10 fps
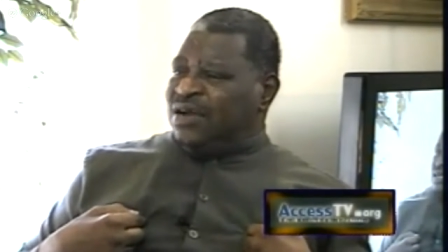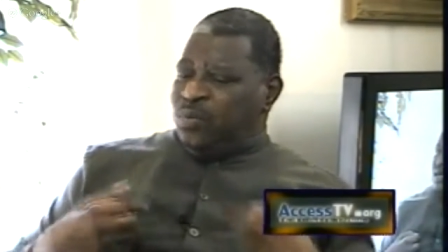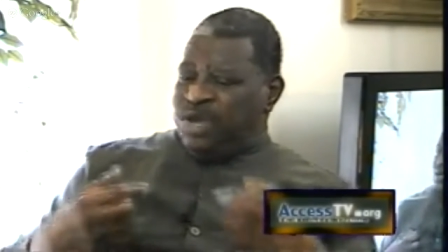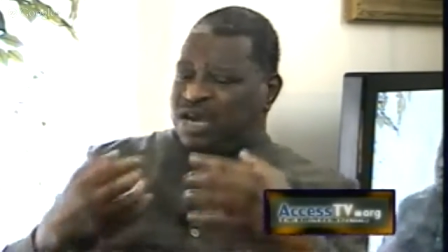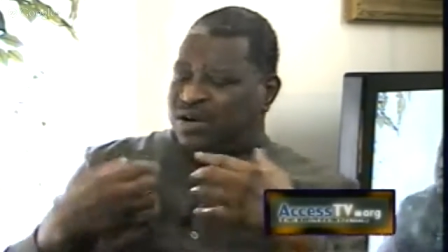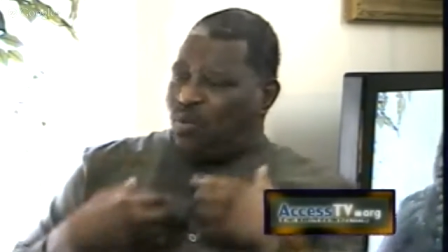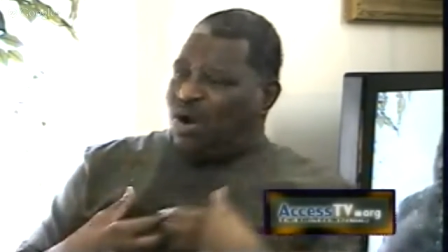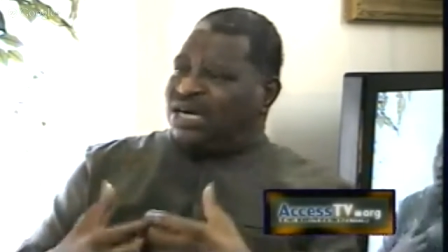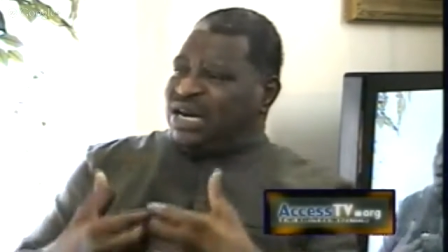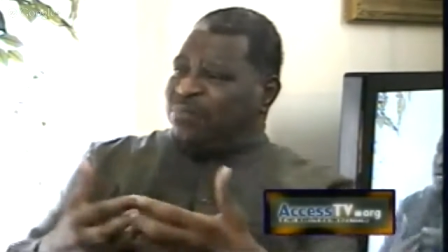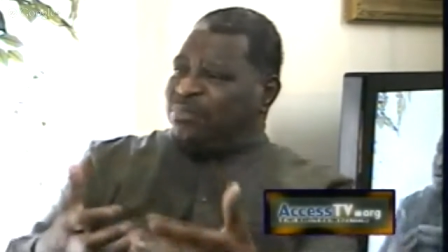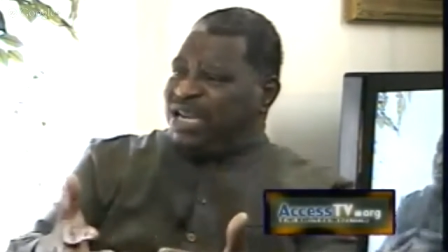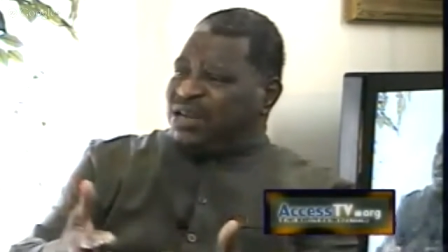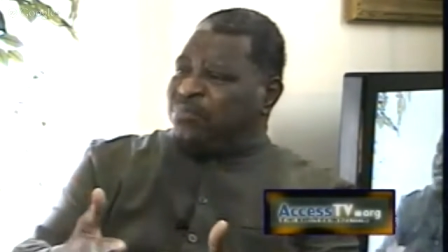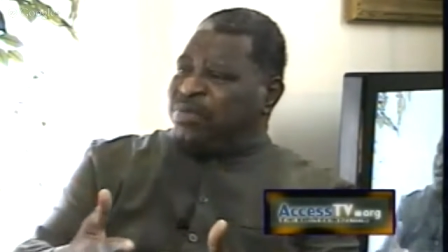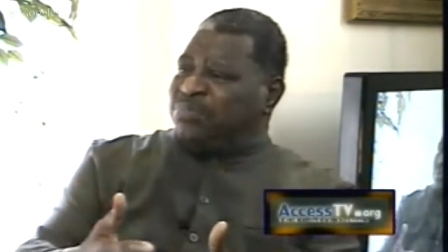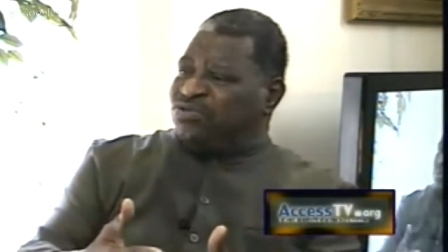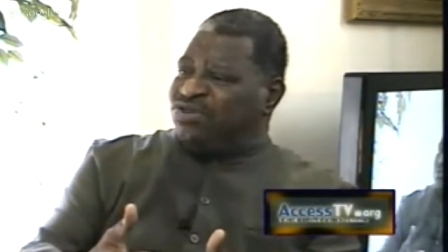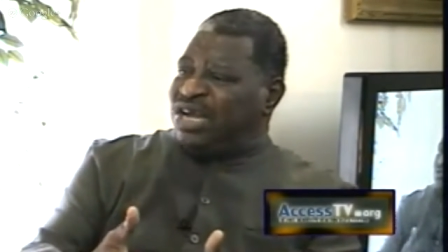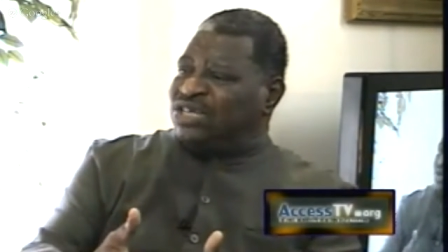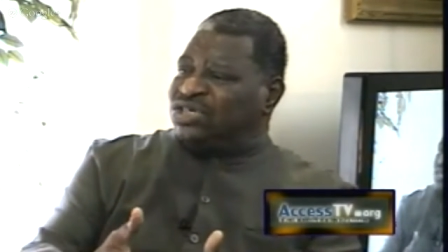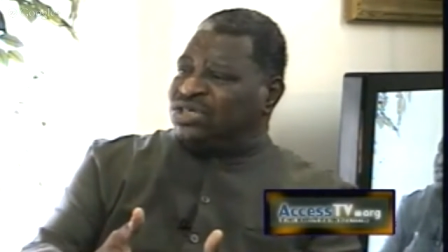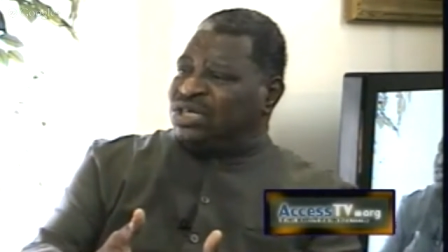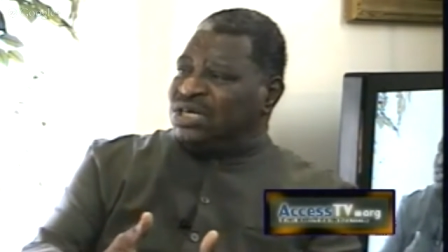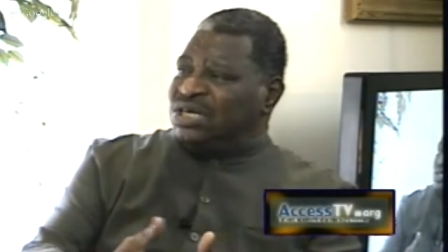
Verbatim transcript: We are the one that making people rich. Mm-hmm.